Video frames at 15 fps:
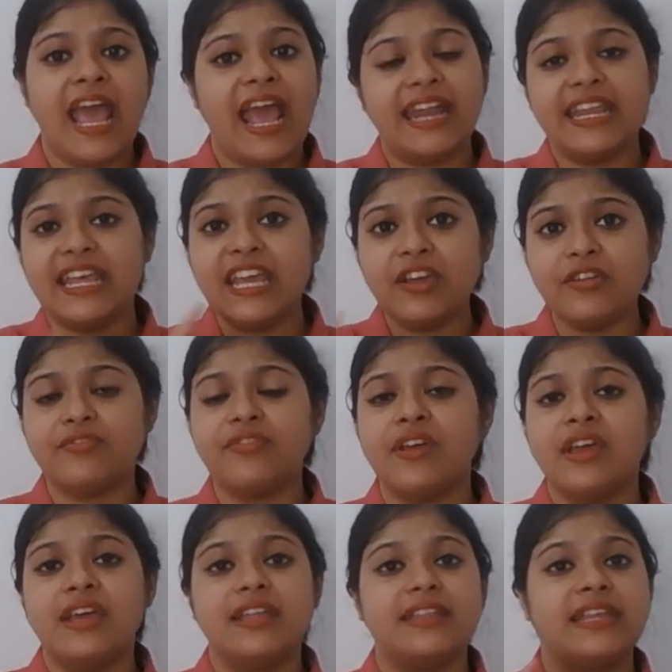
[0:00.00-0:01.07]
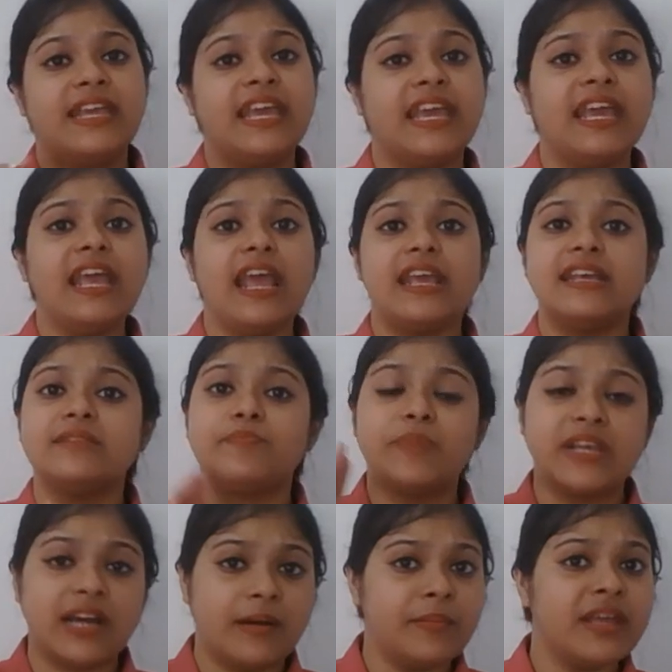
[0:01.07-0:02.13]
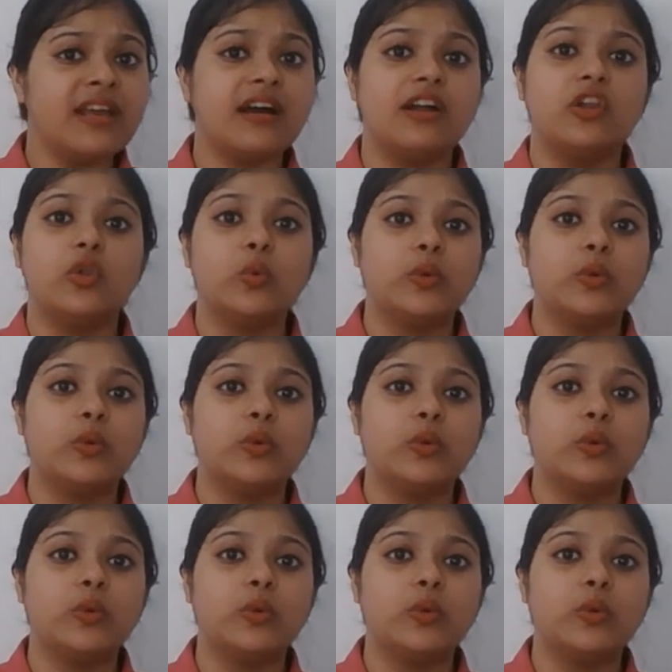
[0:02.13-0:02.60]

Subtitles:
and if he is becoming a